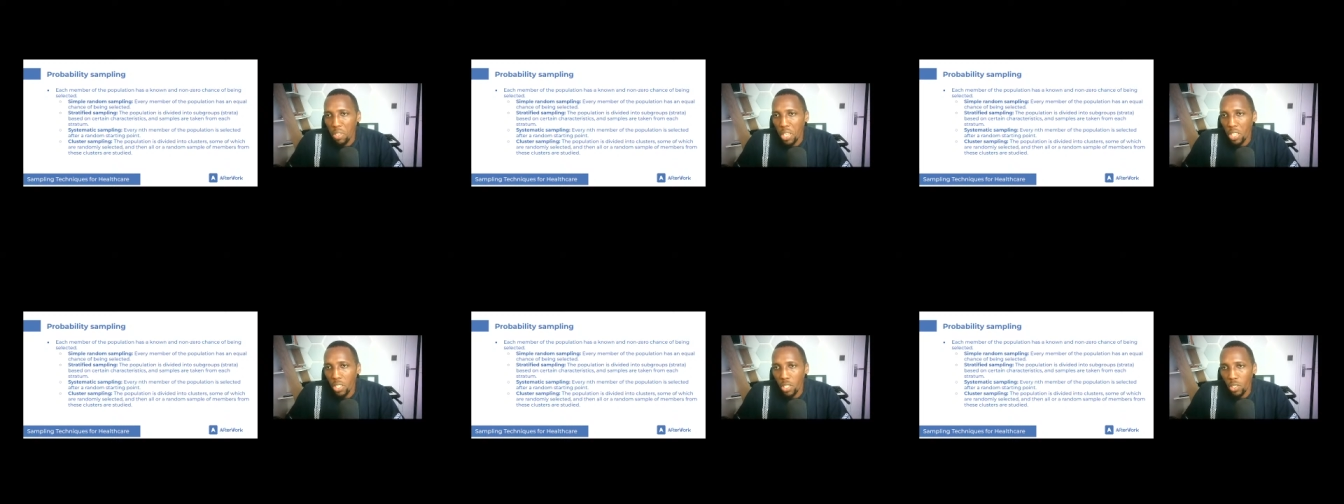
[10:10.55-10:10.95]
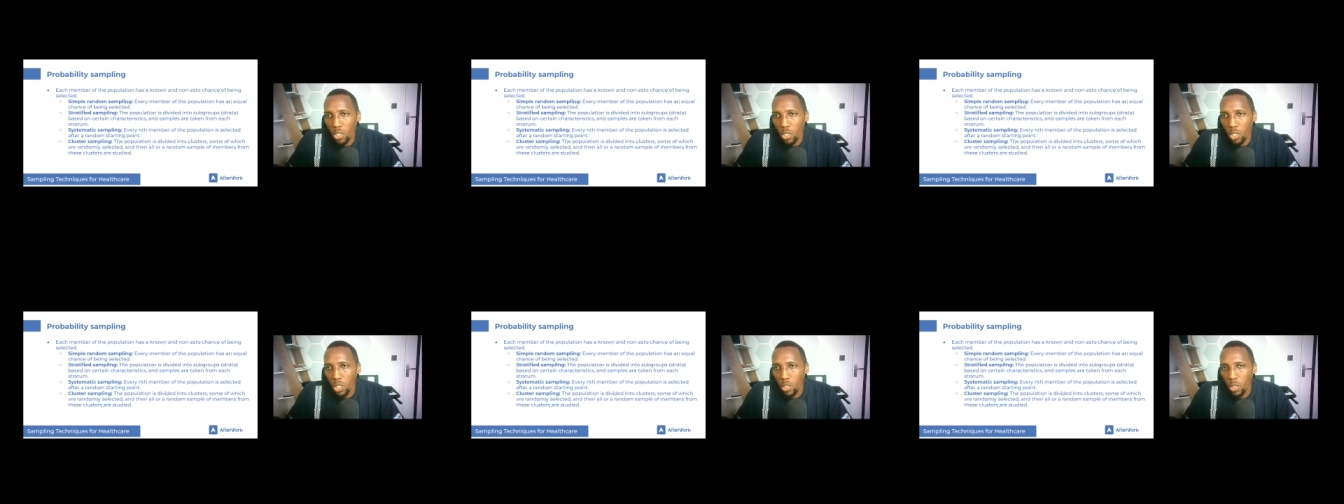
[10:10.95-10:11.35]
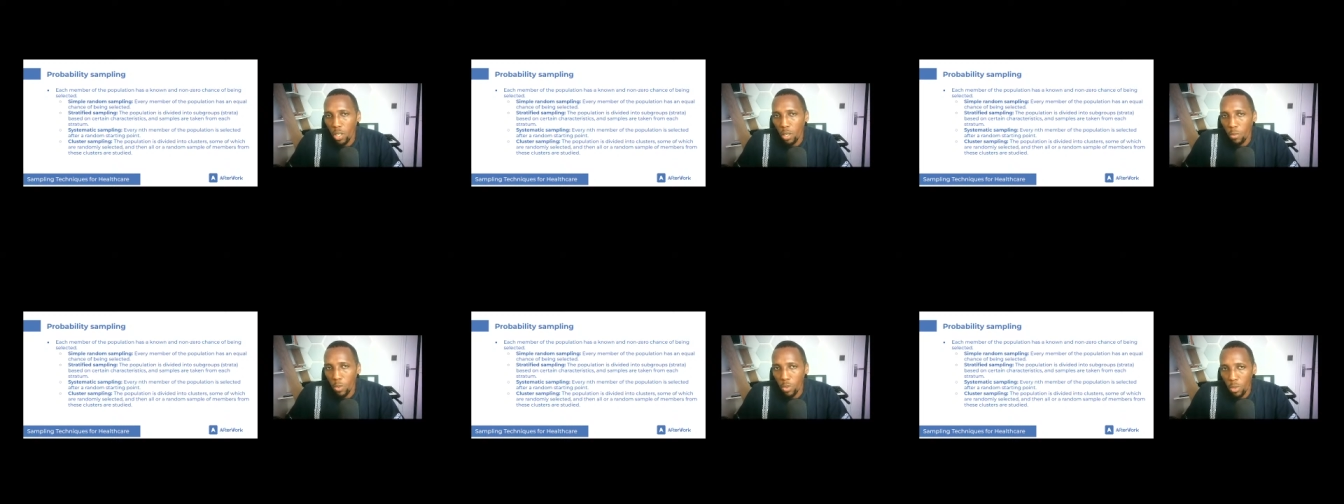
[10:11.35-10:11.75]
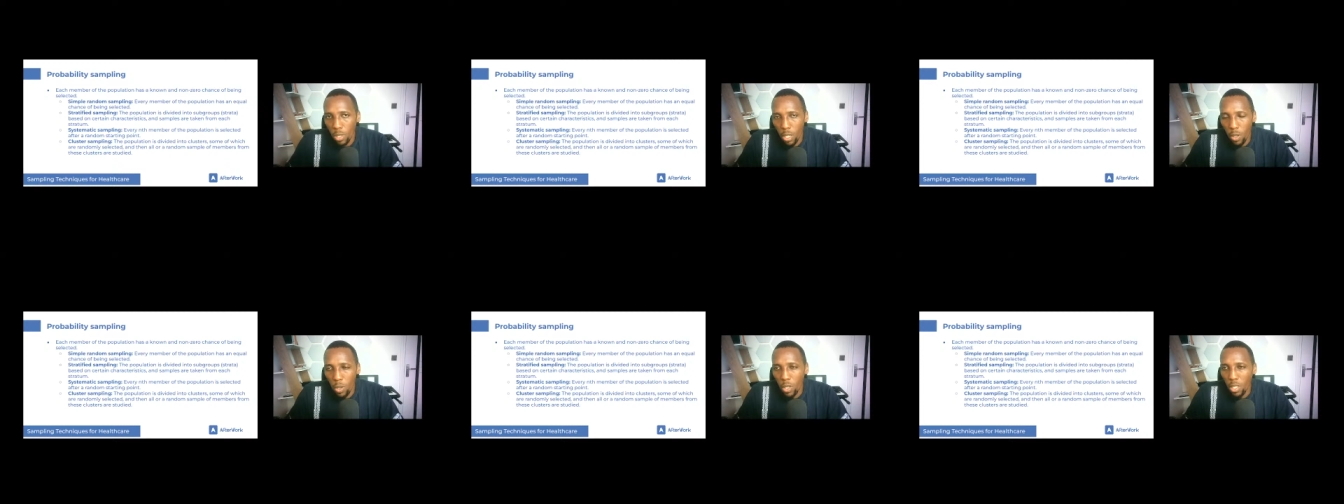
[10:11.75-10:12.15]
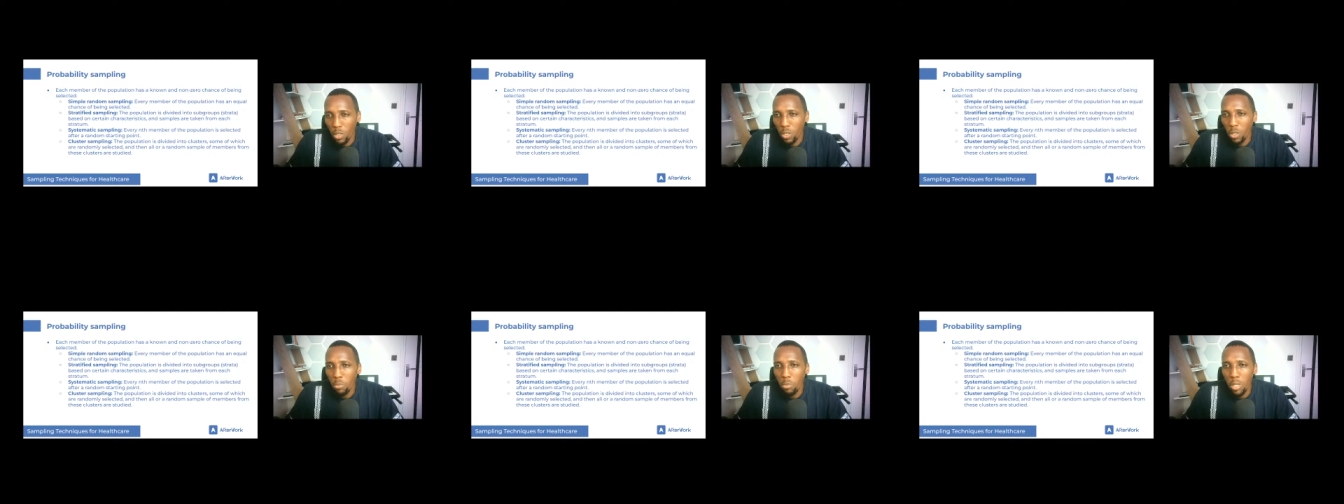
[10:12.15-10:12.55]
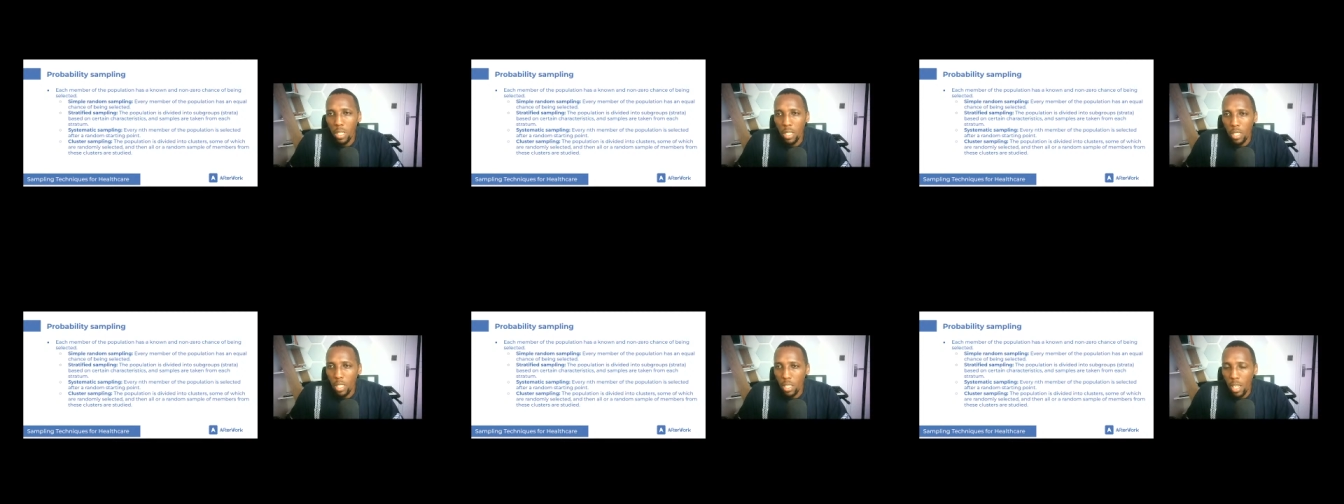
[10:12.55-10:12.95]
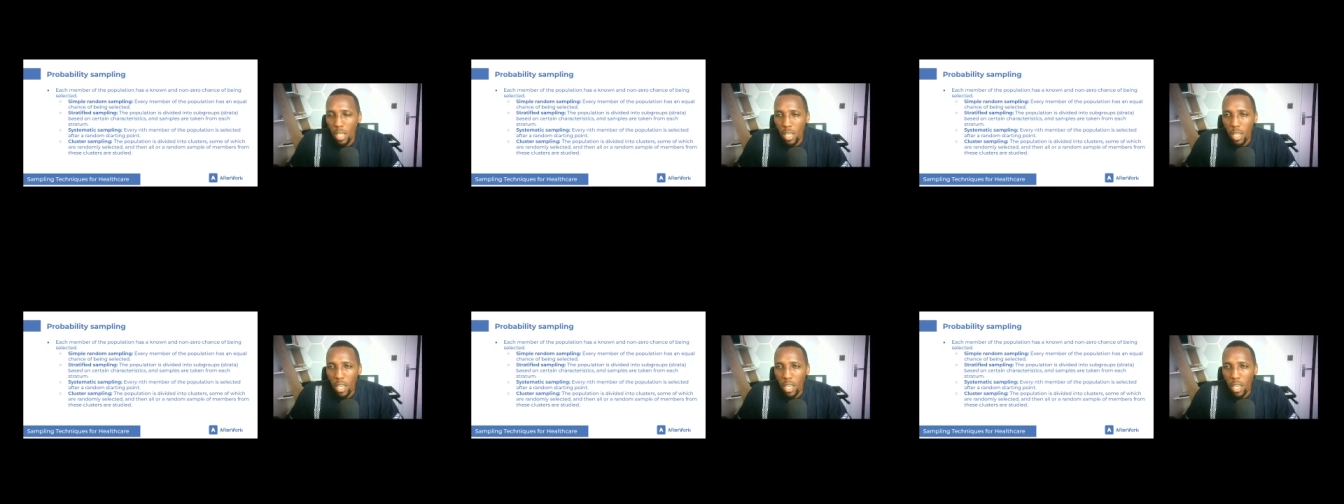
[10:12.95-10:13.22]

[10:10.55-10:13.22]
age, or it could be